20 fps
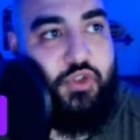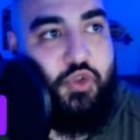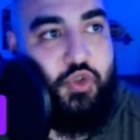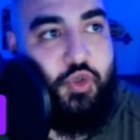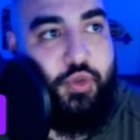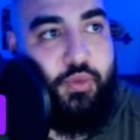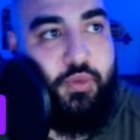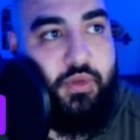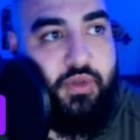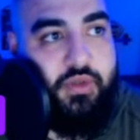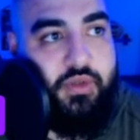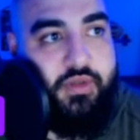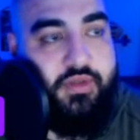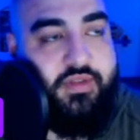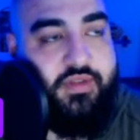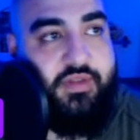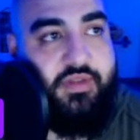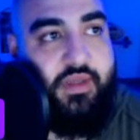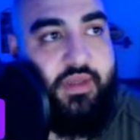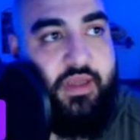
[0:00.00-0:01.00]

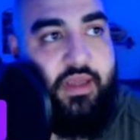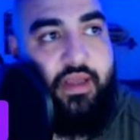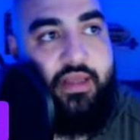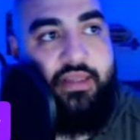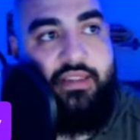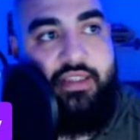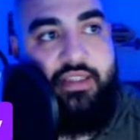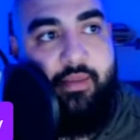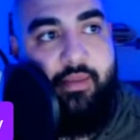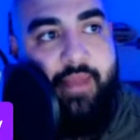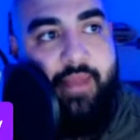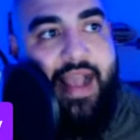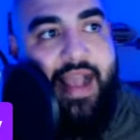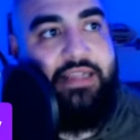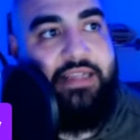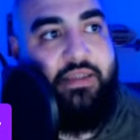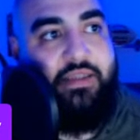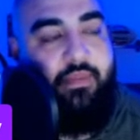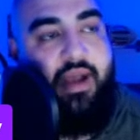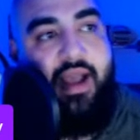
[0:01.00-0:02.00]
tools to
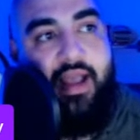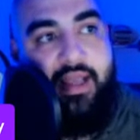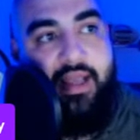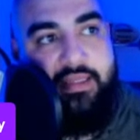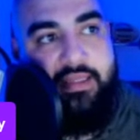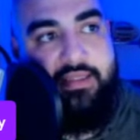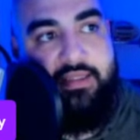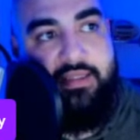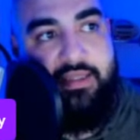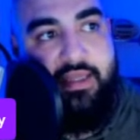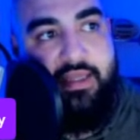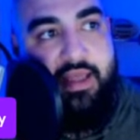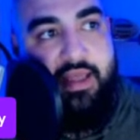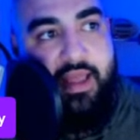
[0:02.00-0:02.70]
maximize